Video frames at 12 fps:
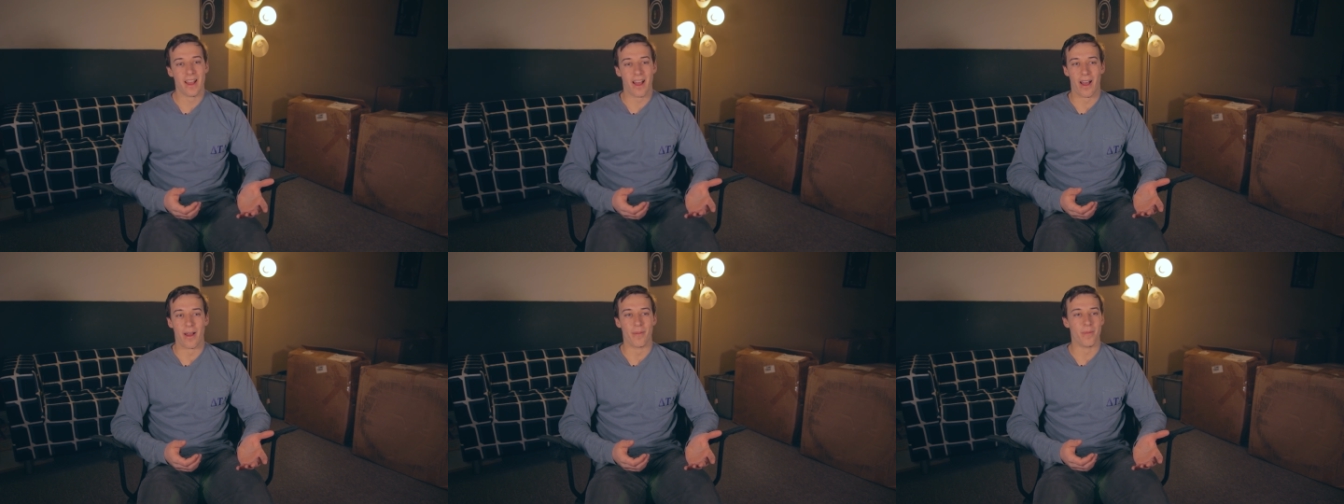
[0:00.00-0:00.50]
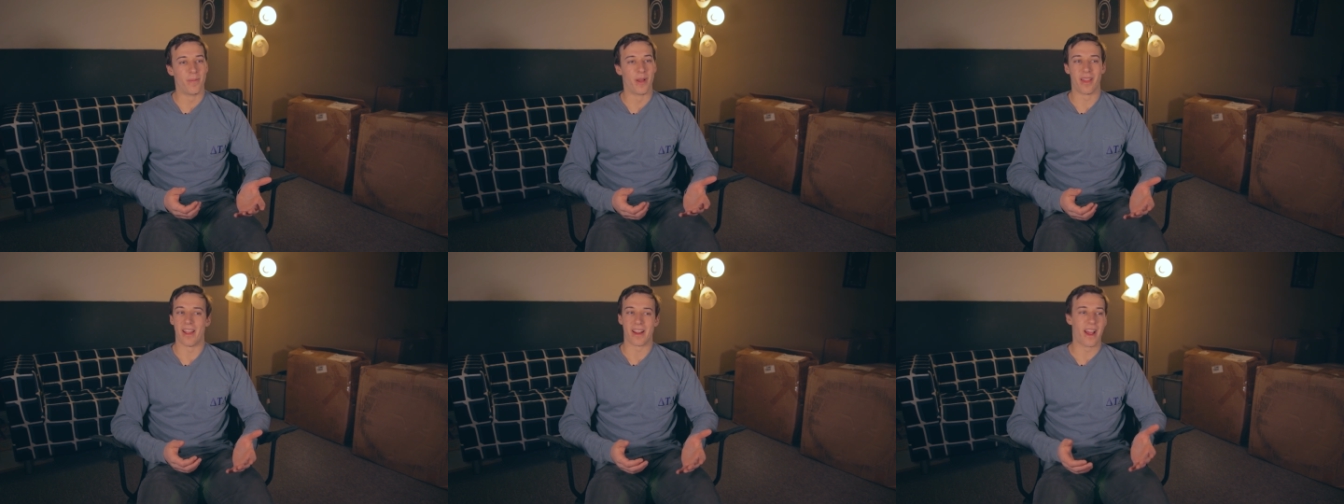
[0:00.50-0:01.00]
Um,
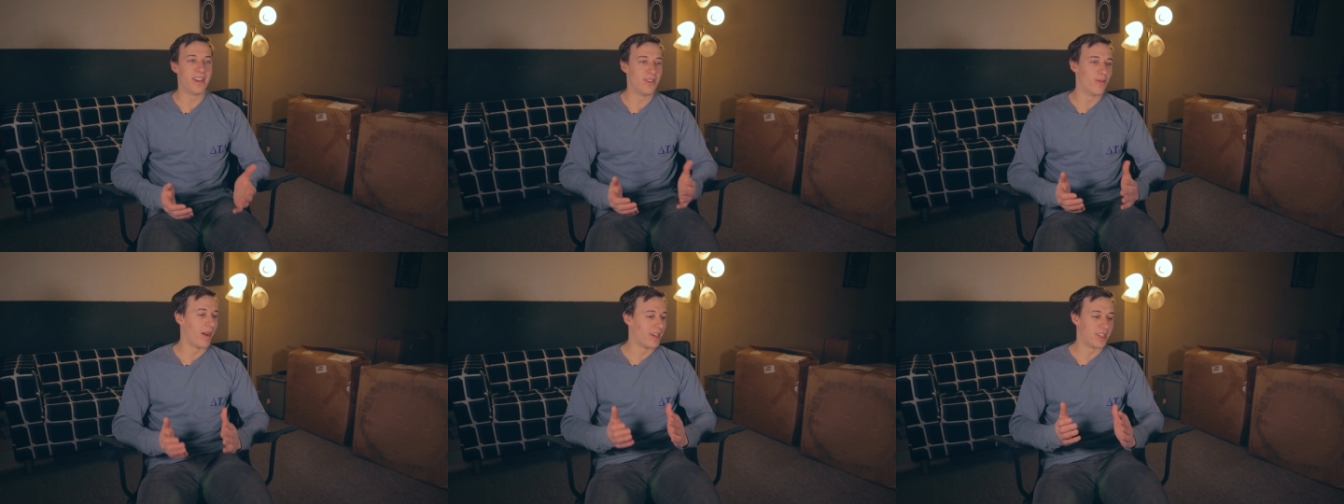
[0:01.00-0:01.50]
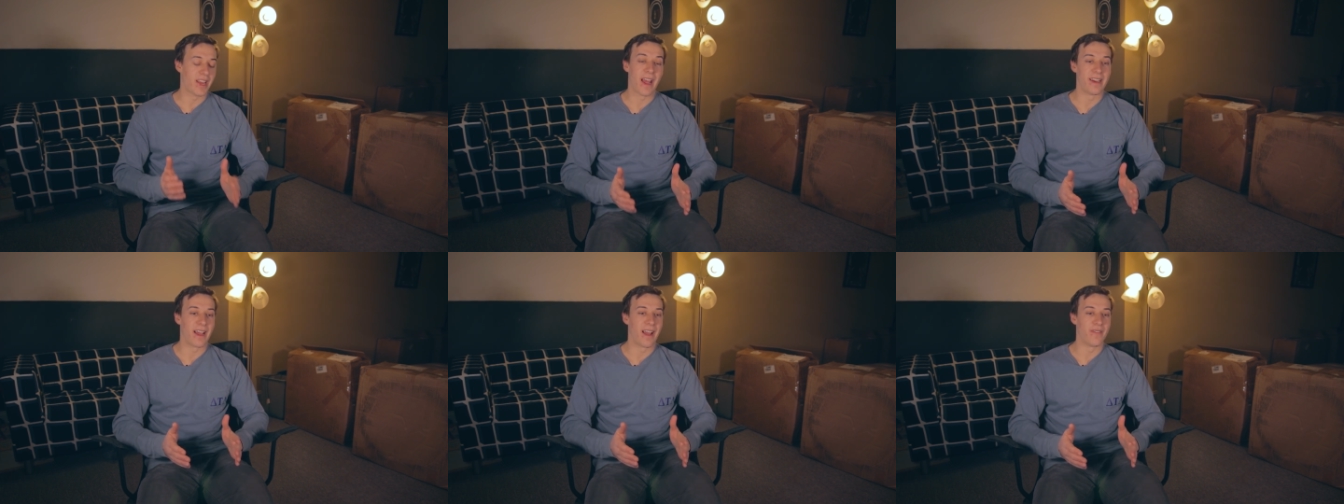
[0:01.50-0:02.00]
but like, I knew I just
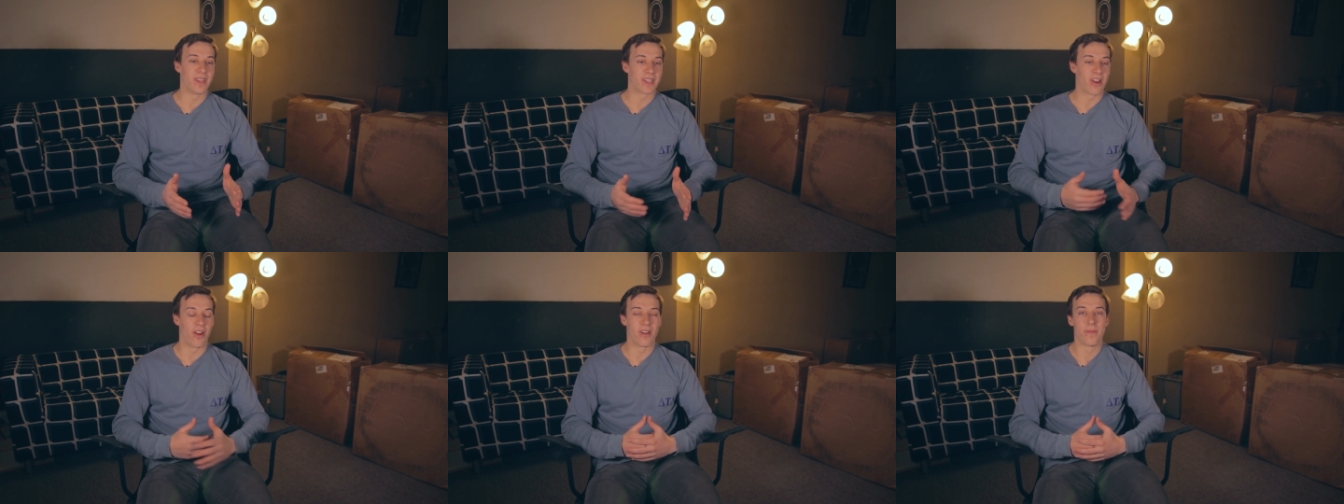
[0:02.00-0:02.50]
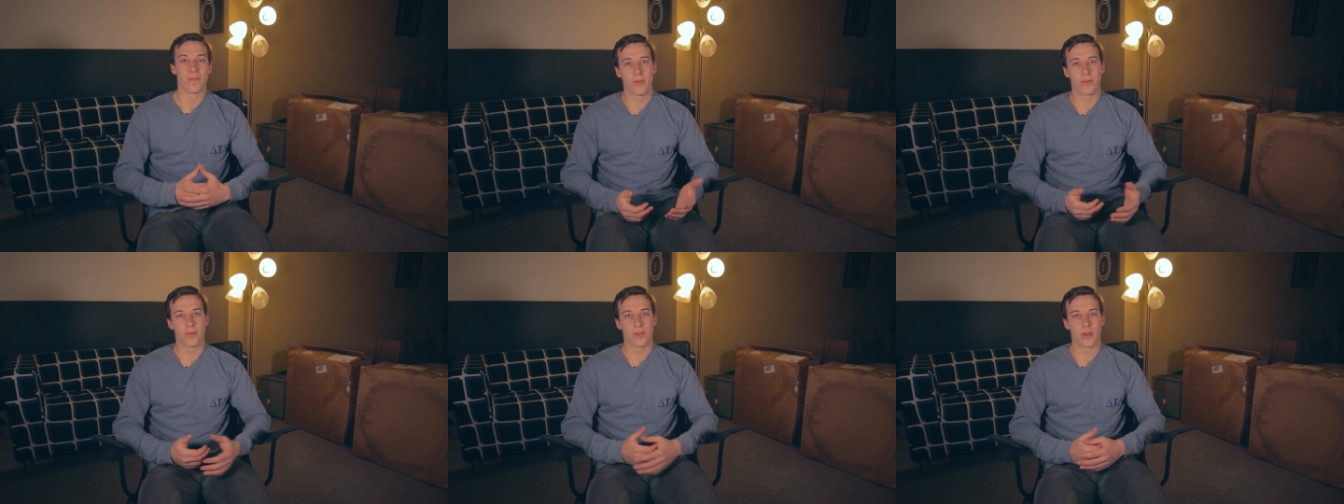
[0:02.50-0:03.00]
had to have this car.
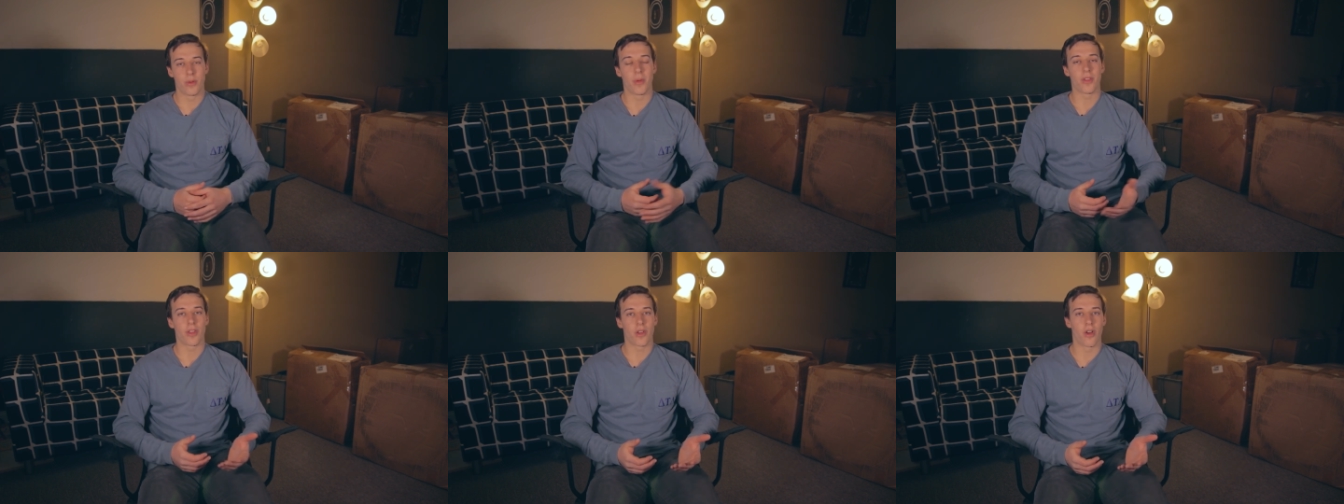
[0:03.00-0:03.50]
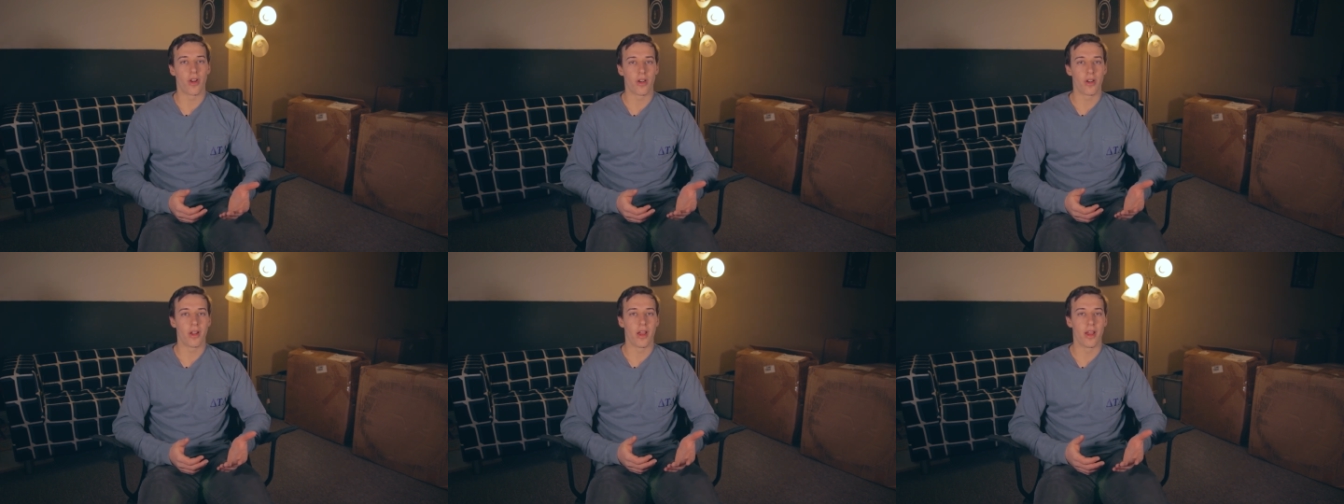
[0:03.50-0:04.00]
So we bought the
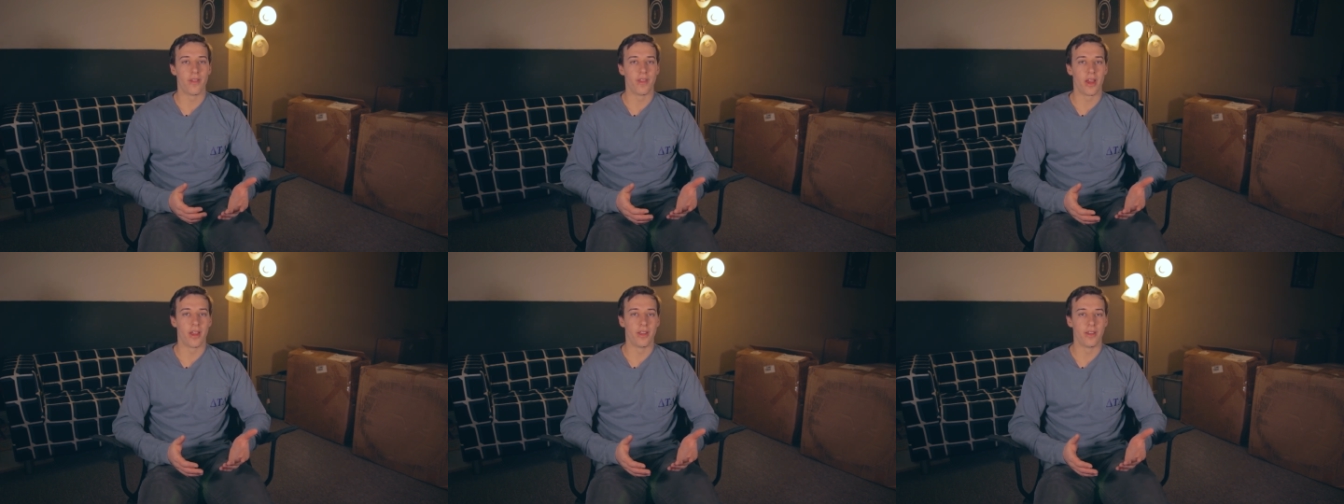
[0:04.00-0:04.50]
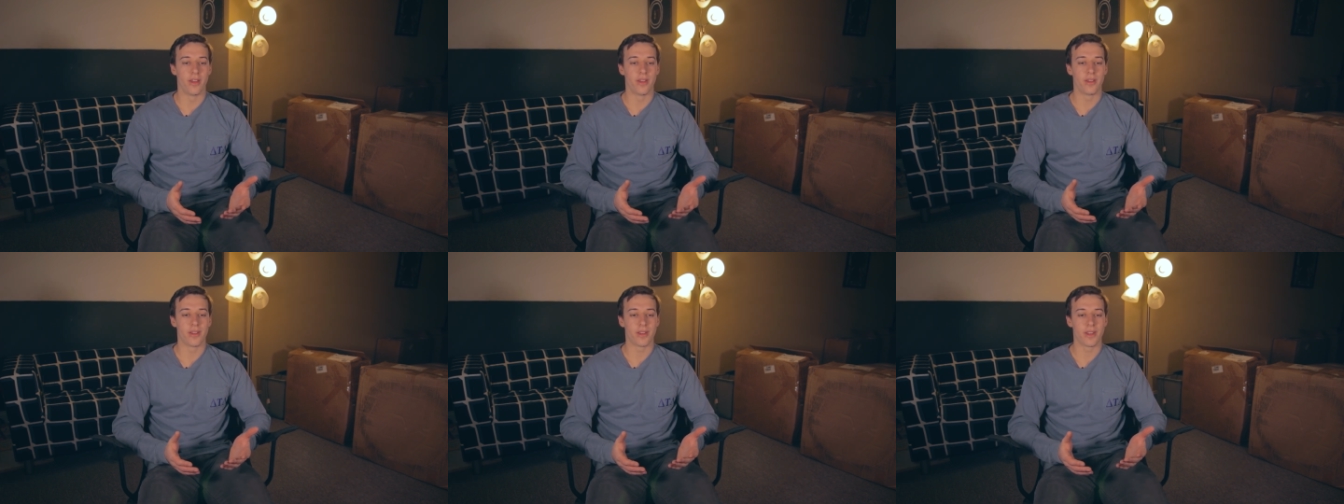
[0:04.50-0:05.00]
car and then
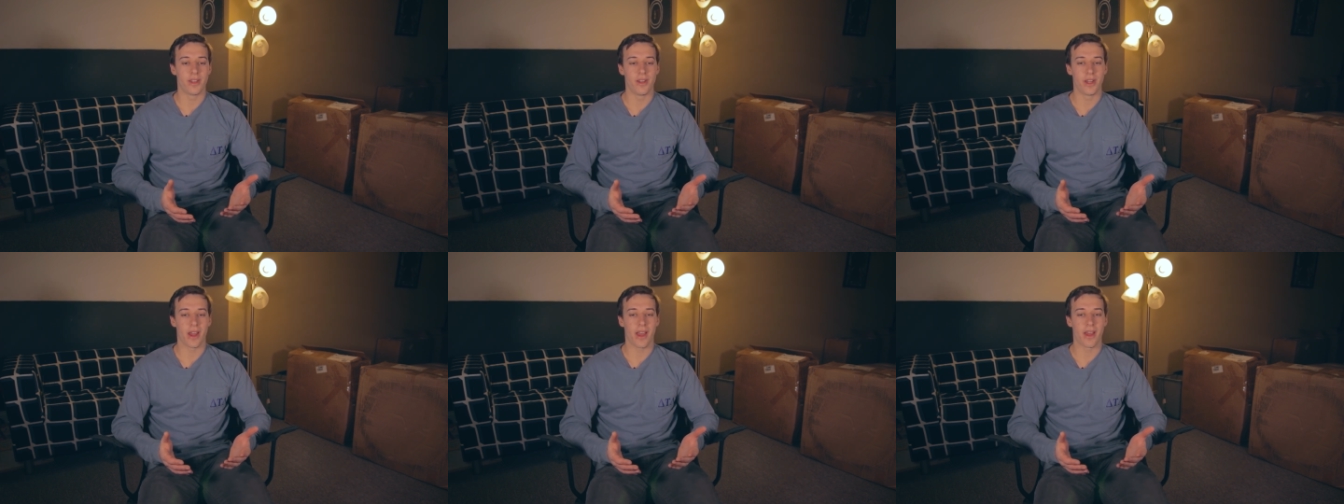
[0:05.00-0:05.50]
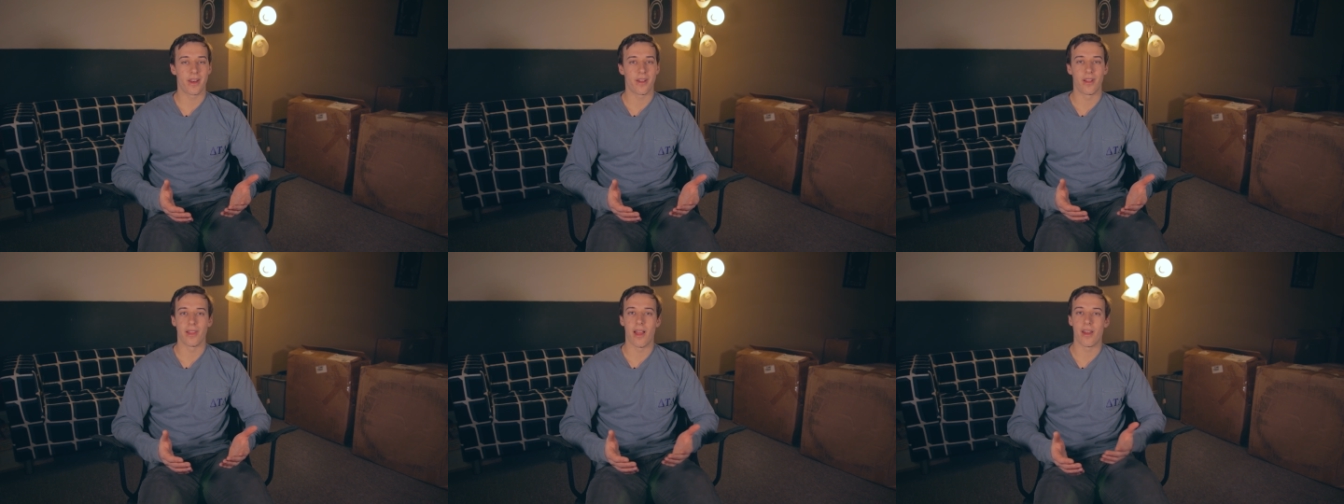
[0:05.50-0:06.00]
he had
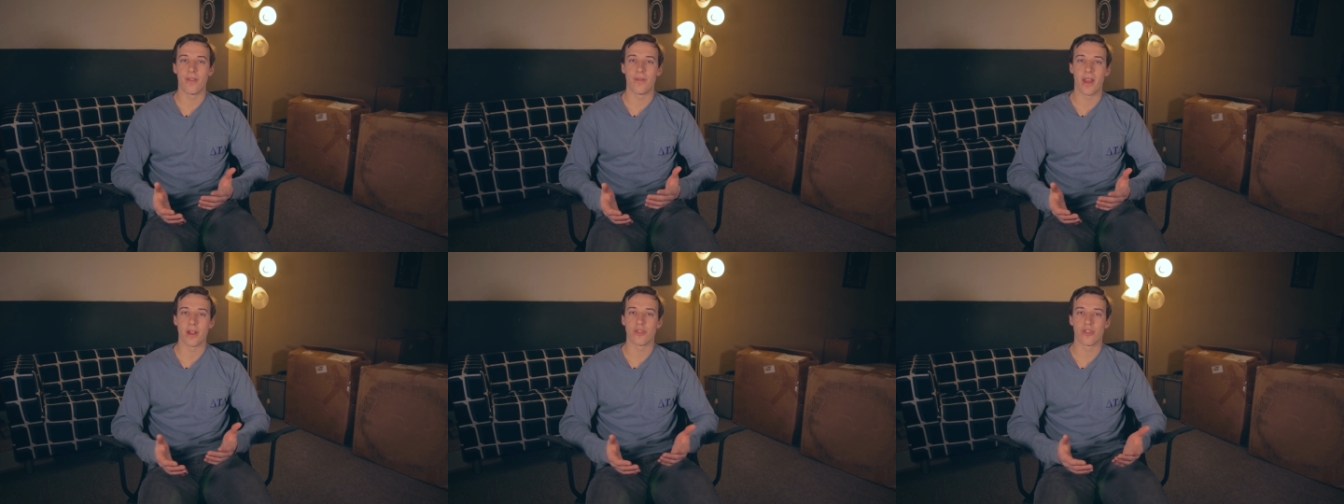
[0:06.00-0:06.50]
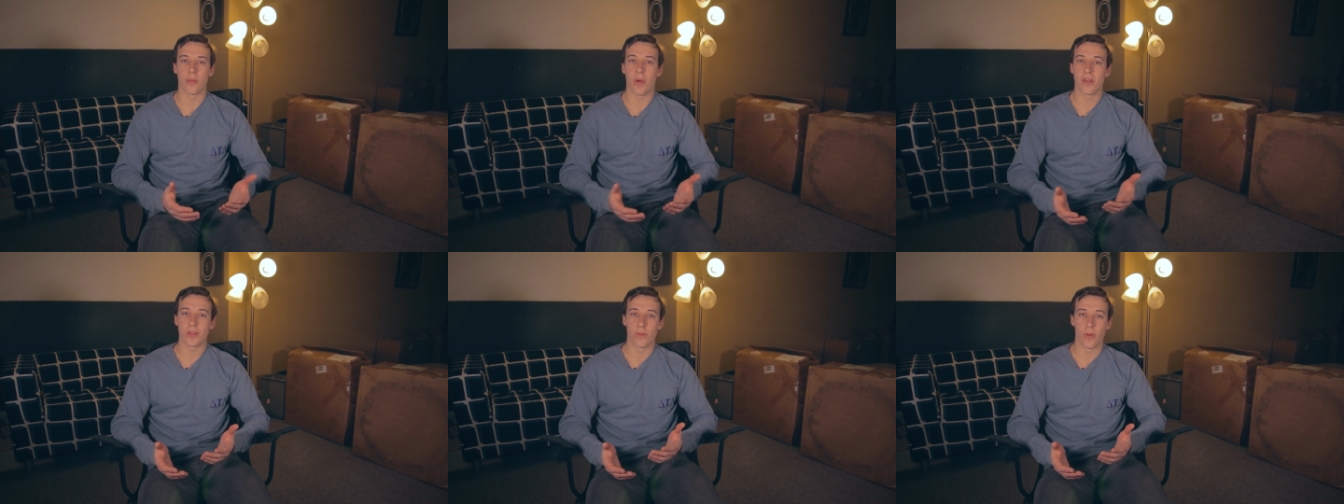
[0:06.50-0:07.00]
a lot of extra
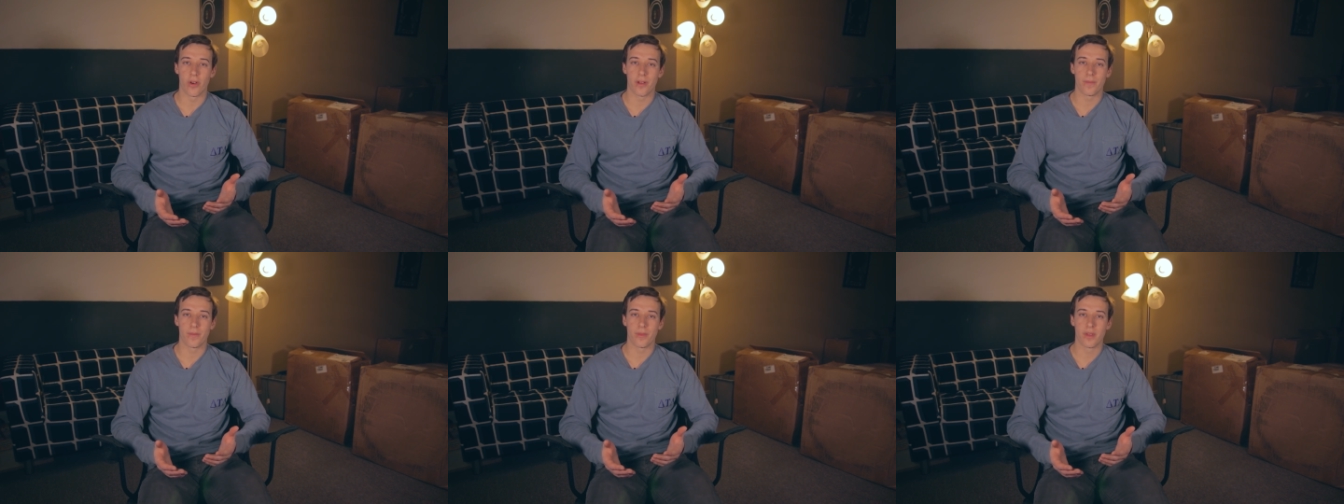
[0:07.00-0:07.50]
parts for it.